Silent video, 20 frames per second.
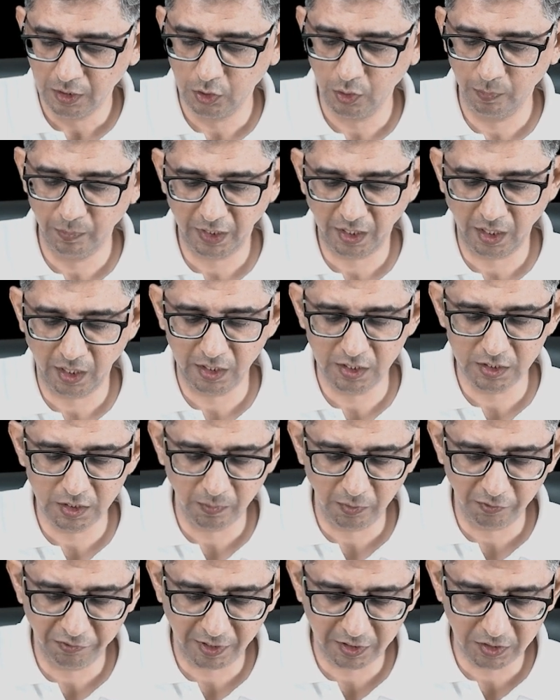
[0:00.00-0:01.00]
The mechanism
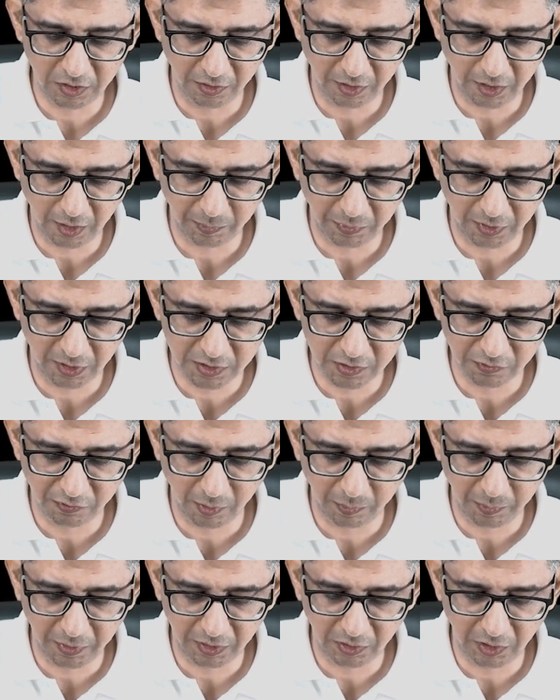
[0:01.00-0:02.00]
of action triptans
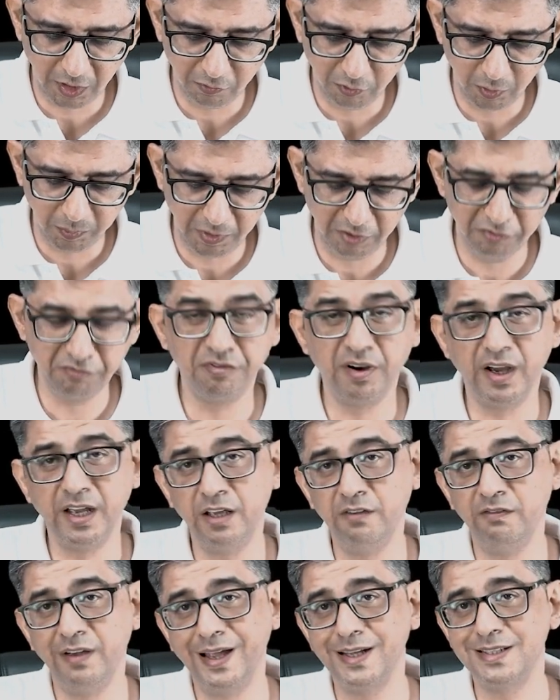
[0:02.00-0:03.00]
would be they would be
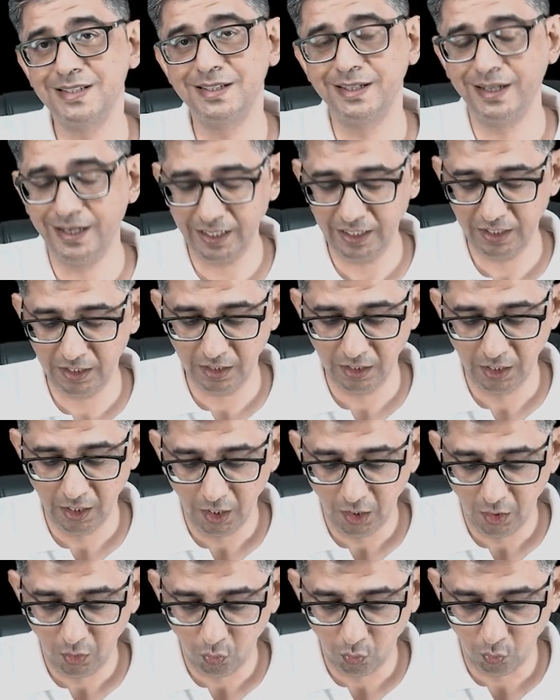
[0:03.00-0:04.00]
5-HT,
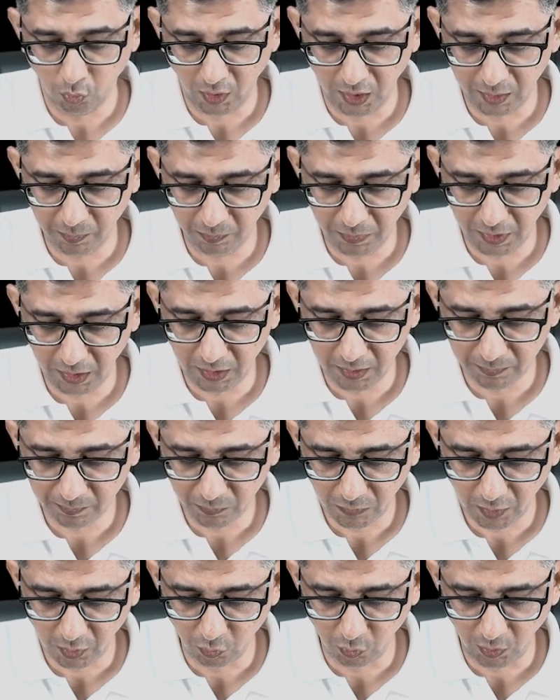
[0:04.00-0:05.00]
1B,
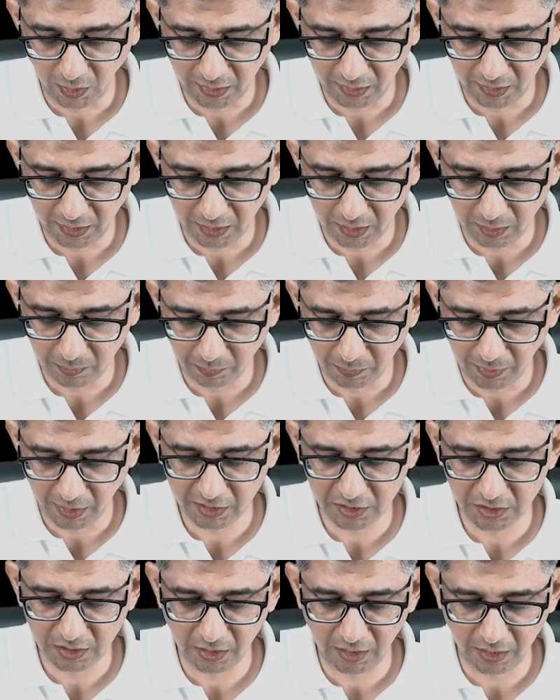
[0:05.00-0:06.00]
1D
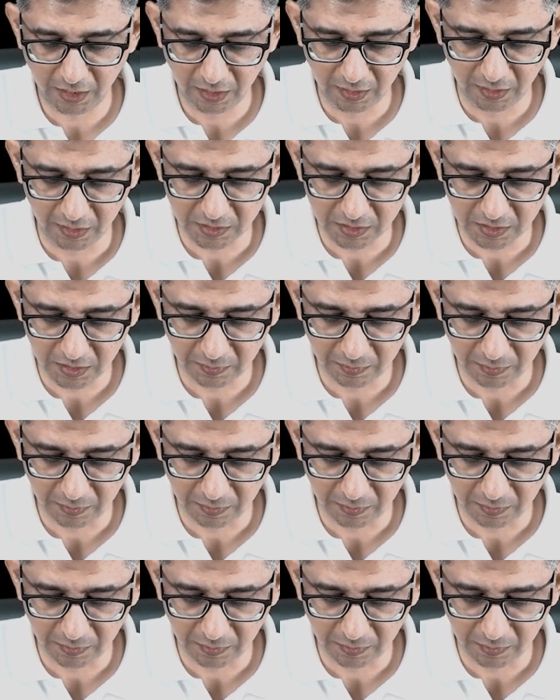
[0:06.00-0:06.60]
partial agonist.